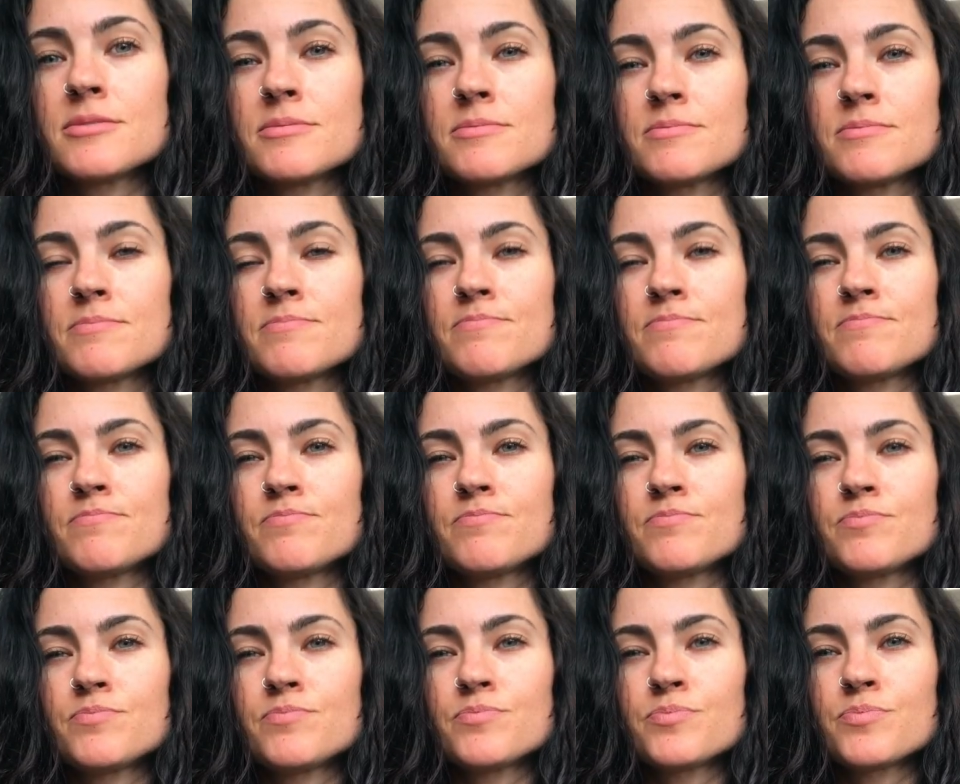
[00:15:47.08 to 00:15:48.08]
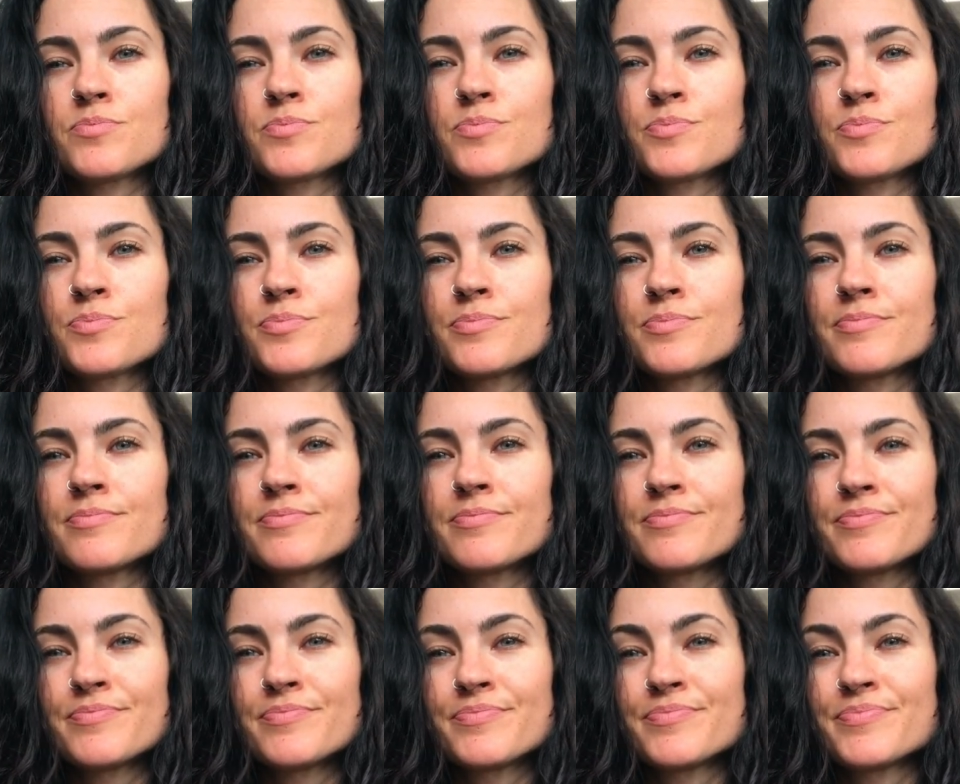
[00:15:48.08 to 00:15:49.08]

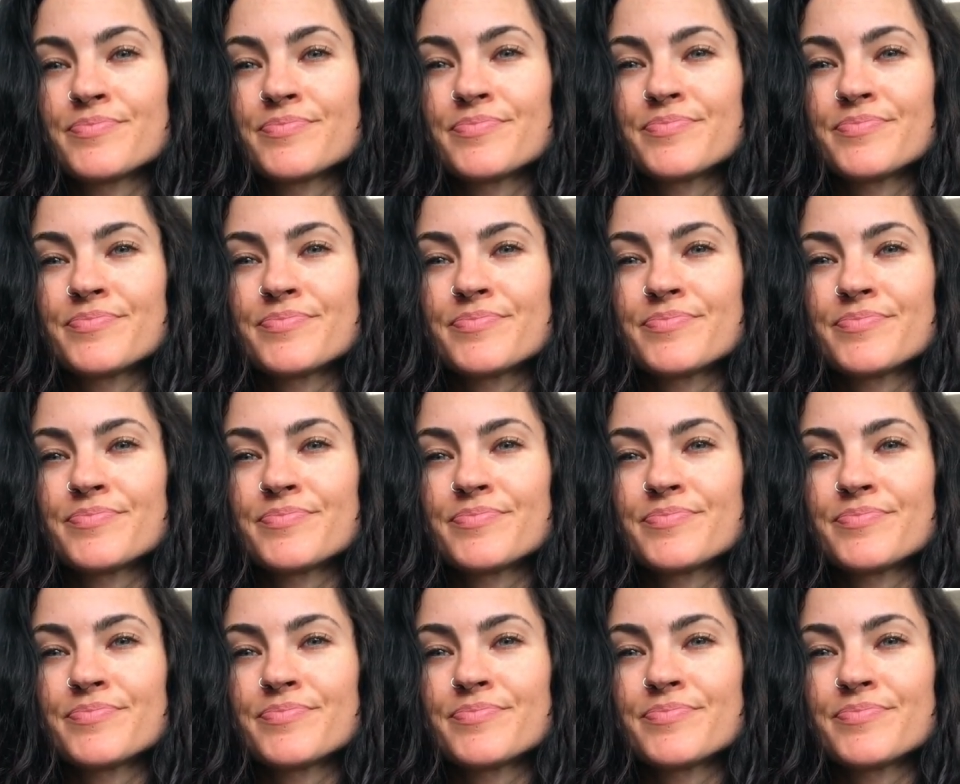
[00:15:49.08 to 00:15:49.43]
[no speech]